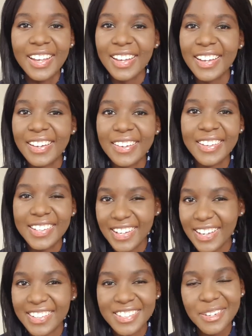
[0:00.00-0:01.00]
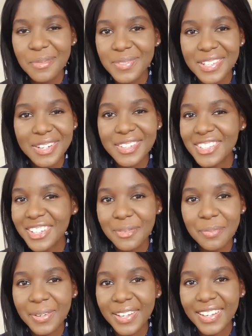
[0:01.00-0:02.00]
Uh, yeah, don't, don't,
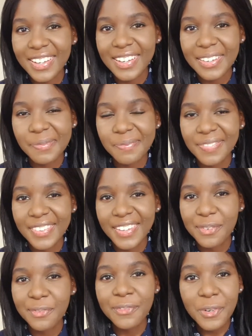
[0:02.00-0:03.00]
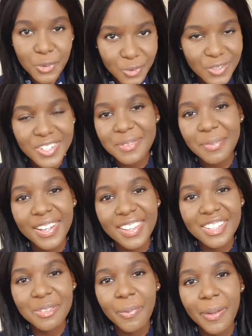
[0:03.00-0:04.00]
don't be um, fooled by
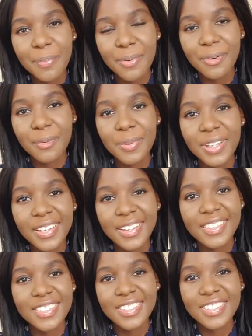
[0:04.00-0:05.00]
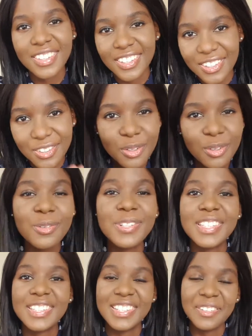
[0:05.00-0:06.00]
those people because your
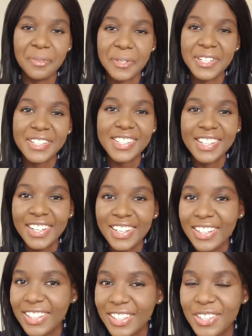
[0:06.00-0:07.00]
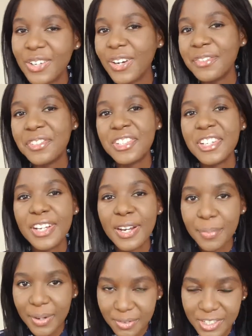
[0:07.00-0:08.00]
course is different. You have to turn
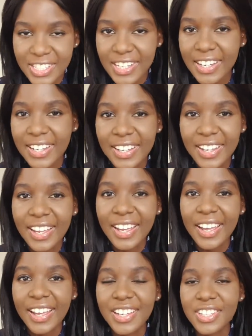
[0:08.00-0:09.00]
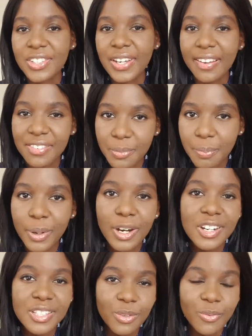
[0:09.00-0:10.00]
up every day and you have to
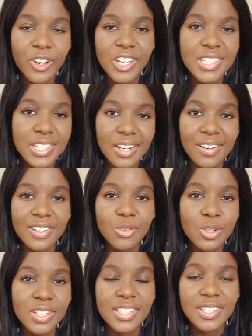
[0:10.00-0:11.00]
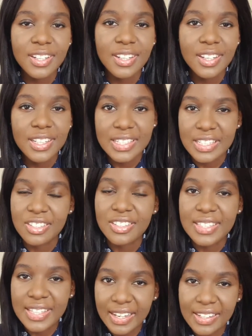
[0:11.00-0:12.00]
pass first year in order to continue
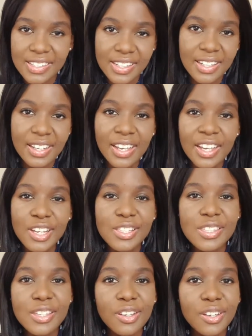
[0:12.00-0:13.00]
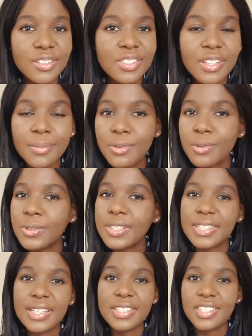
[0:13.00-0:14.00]
to second year. So some
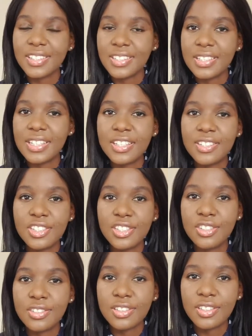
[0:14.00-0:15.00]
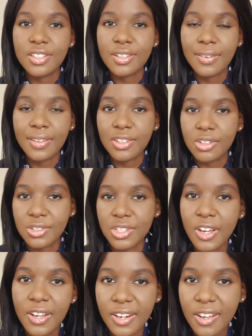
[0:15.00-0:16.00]
courses just need you to, you know,
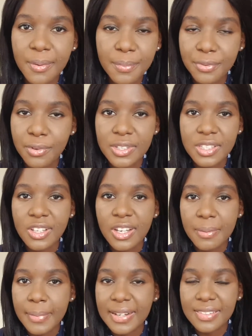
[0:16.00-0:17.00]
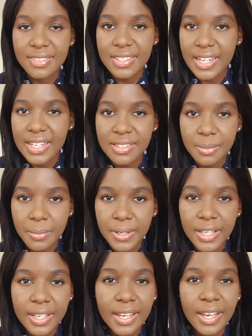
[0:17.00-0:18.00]
turn up for a certain amount of days a
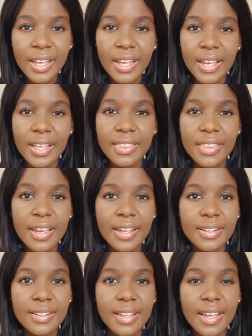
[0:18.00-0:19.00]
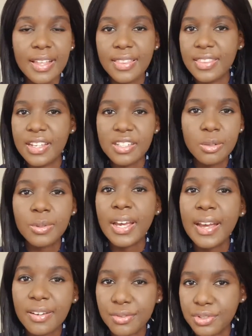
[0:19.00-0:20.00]
week and then they don't
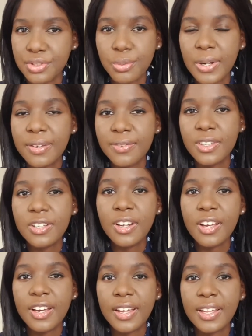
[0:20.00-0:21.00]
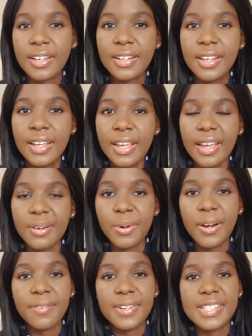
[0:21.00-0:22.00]
count. Whatever you learn and
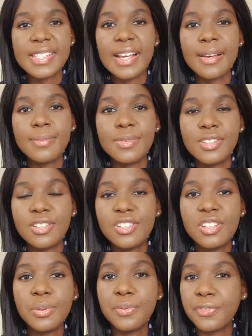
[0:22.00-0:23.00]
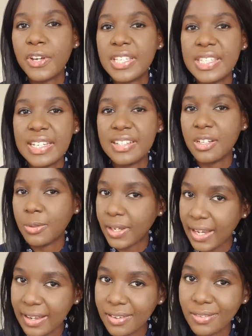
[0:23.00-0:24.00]
whatever exams you do in first year don't
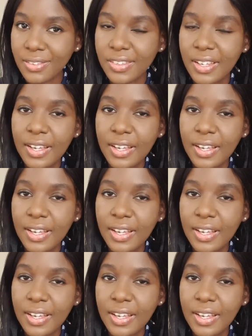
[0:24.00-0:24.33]
count.